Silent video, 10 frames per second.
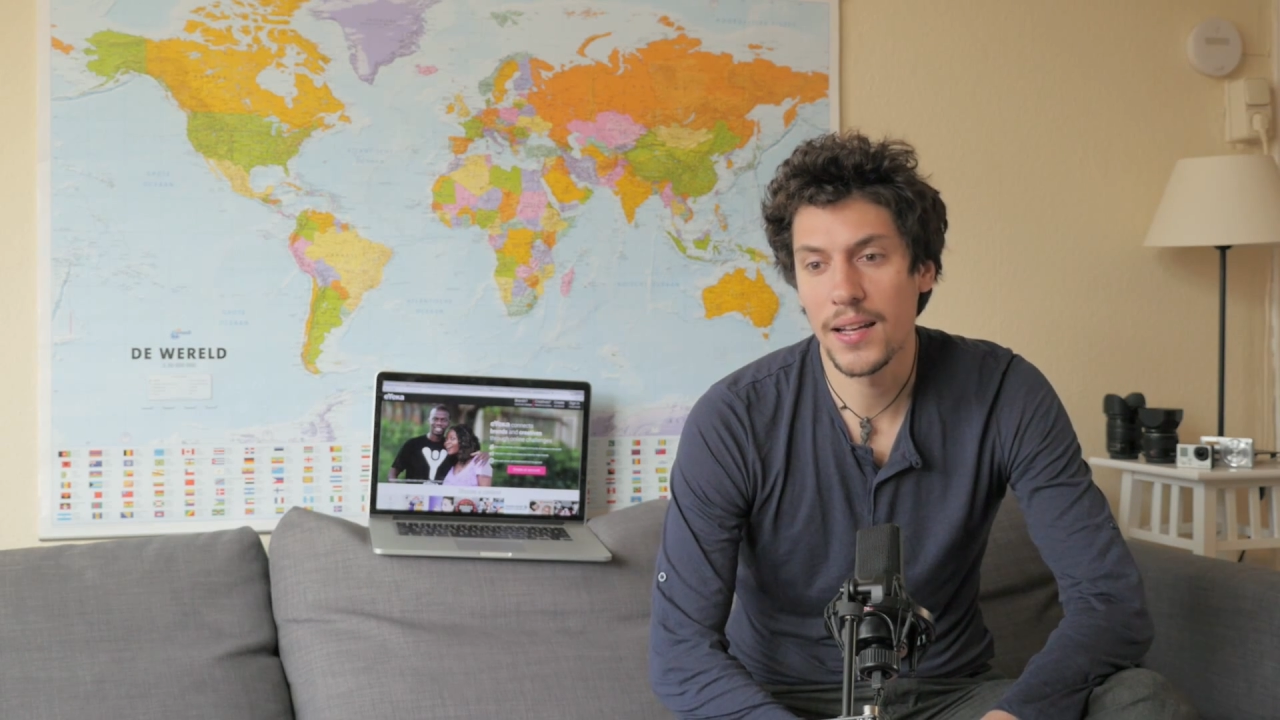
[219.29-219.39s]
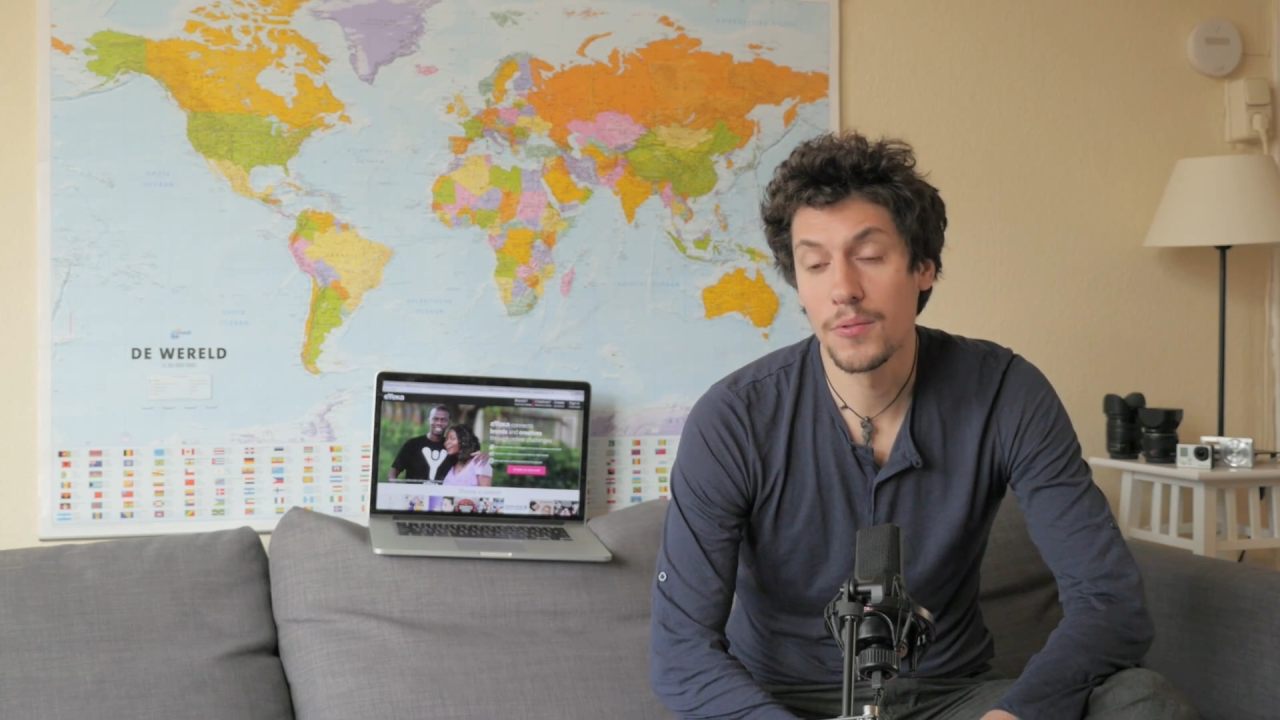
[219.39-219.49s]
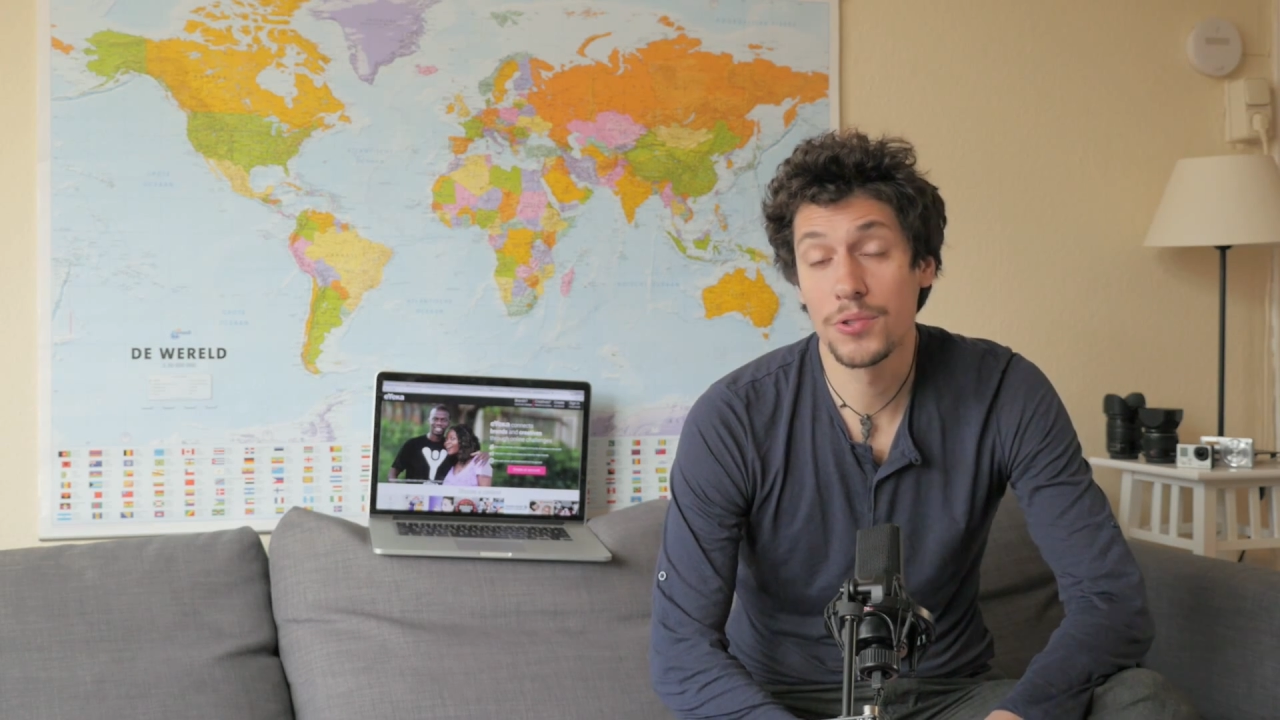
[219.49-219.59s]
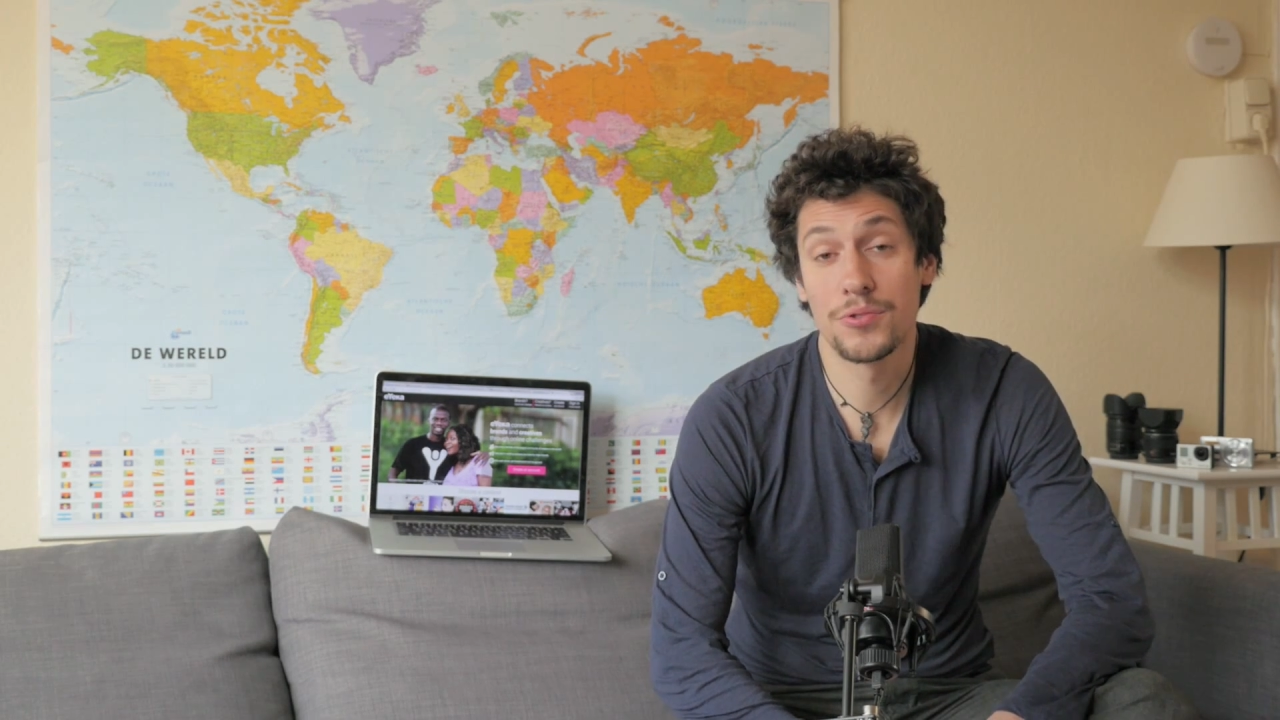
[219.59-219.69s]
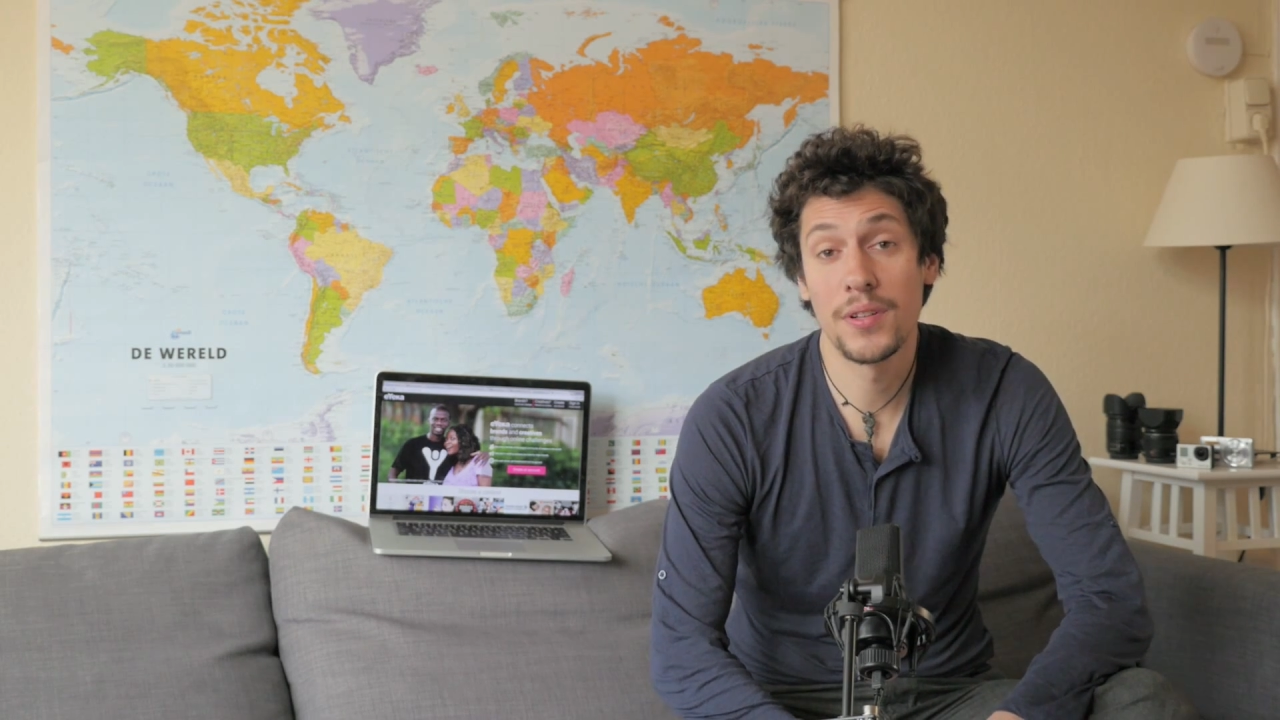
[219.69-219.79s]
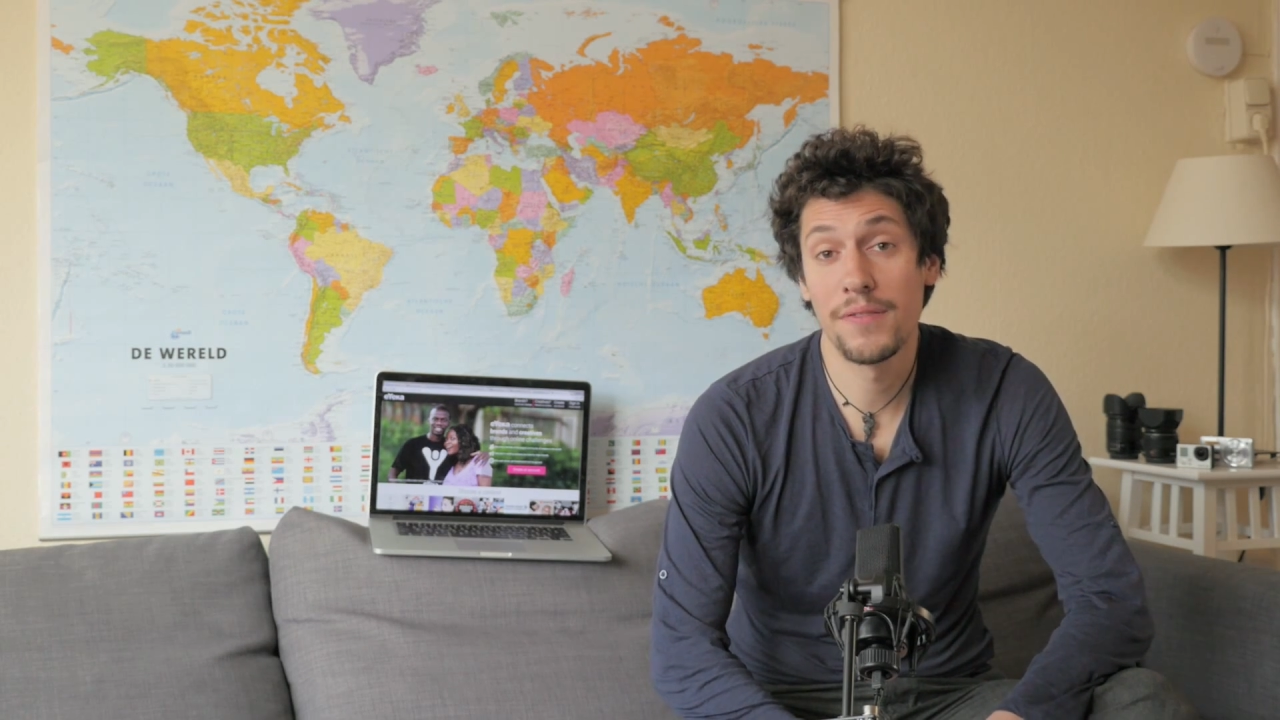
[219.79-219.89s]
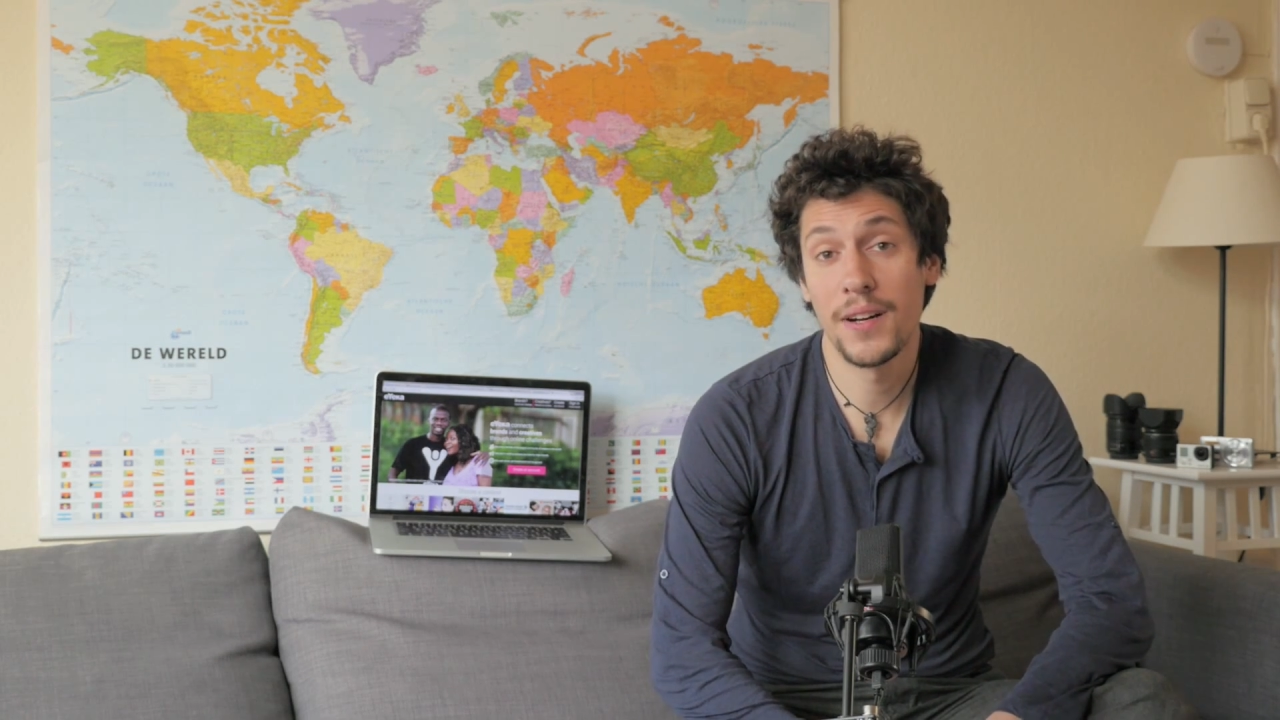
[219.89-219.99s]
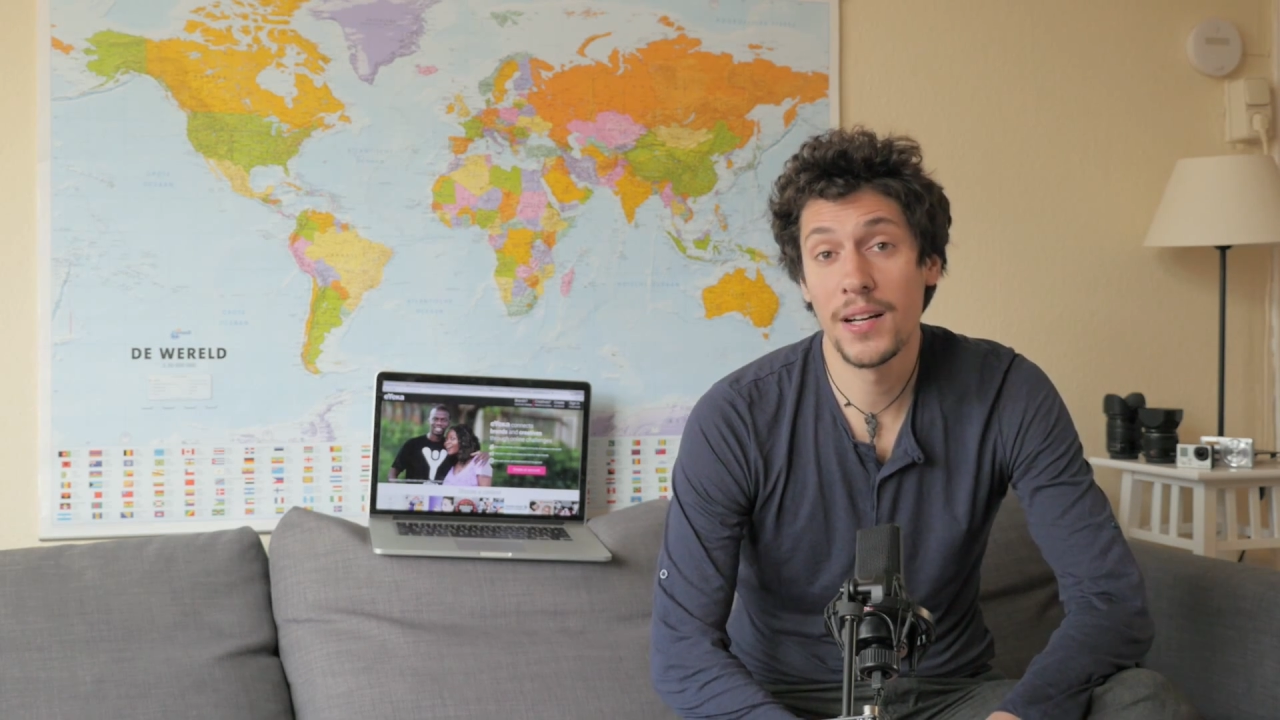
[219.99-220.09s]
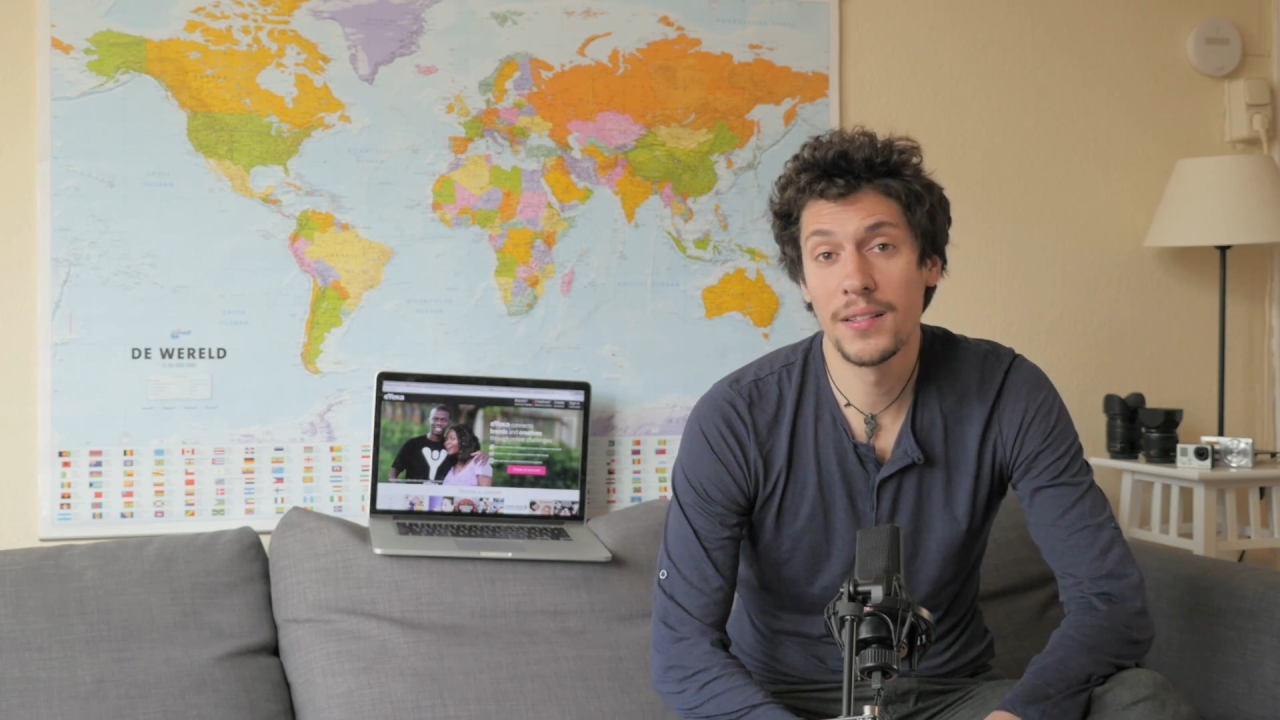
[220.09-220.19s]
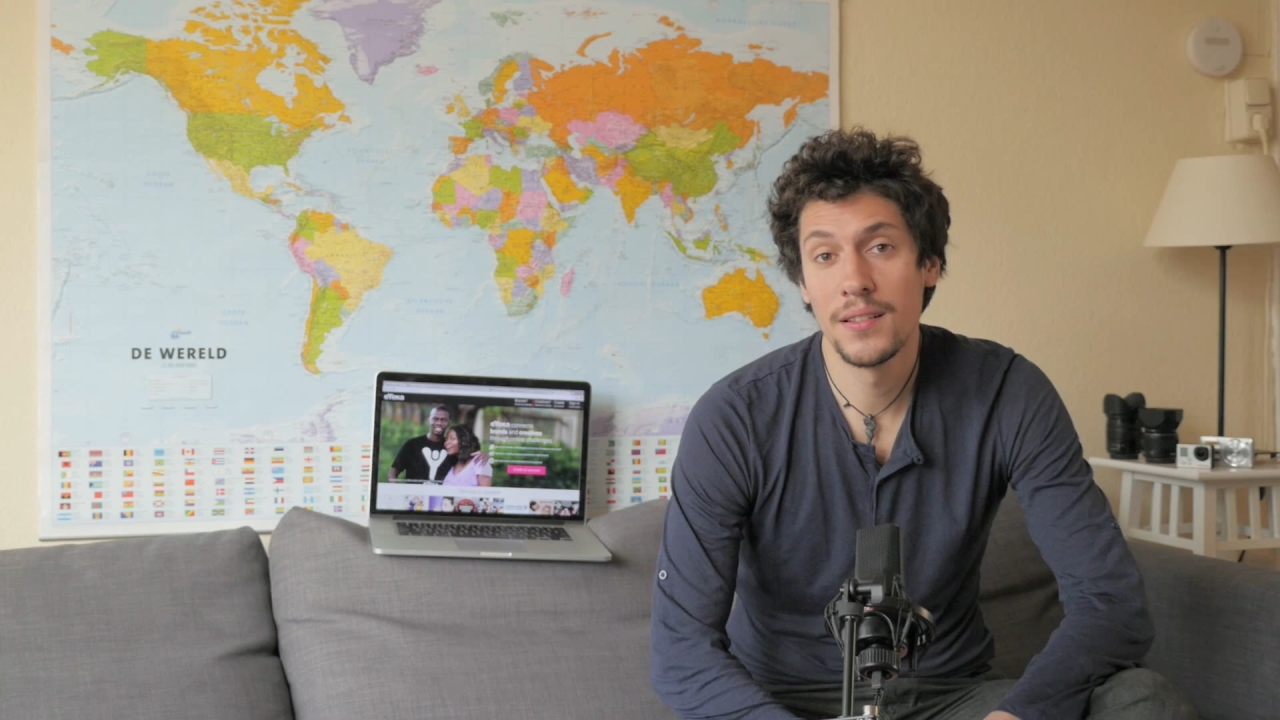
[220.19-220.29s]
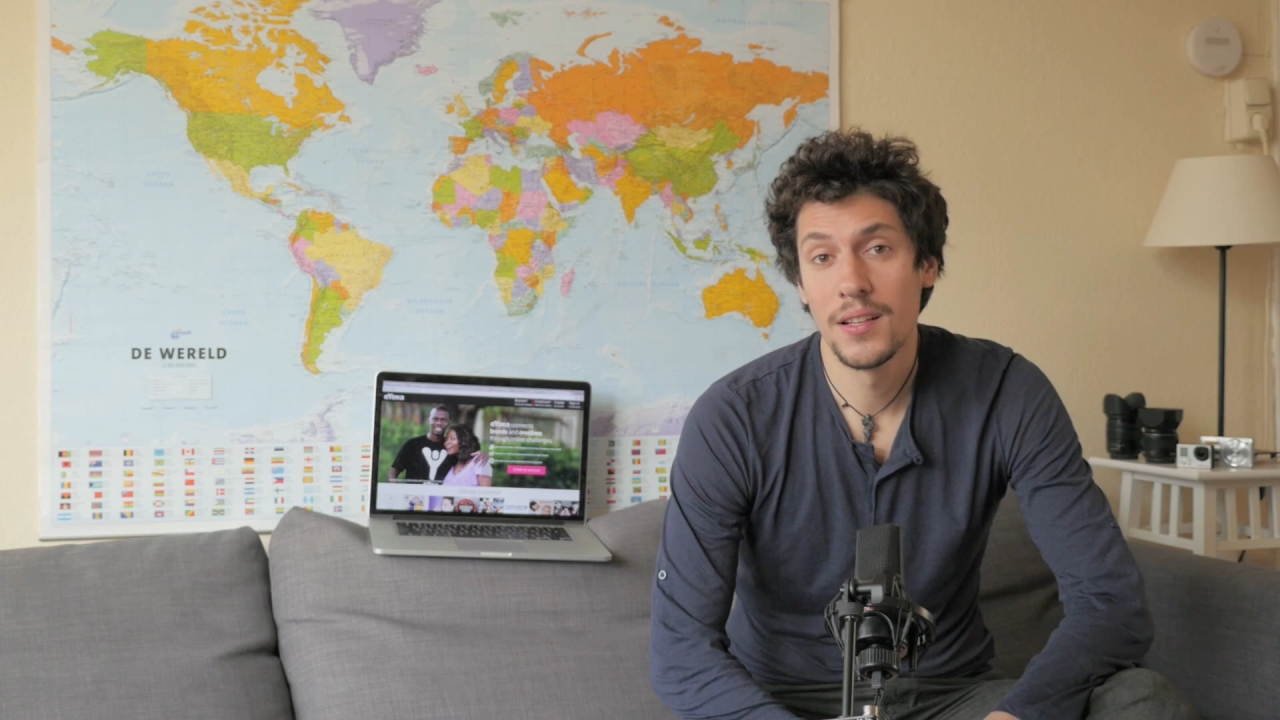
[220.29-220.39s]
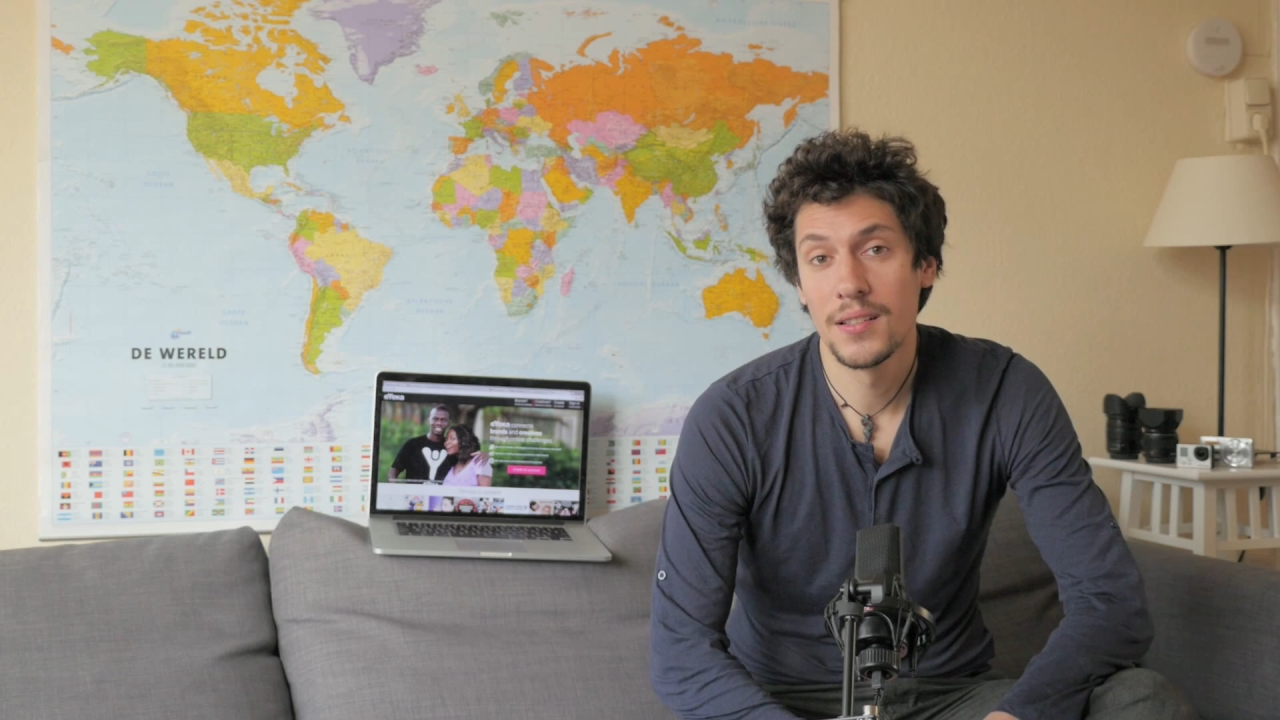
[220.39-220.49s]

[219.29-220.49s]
it was really fun.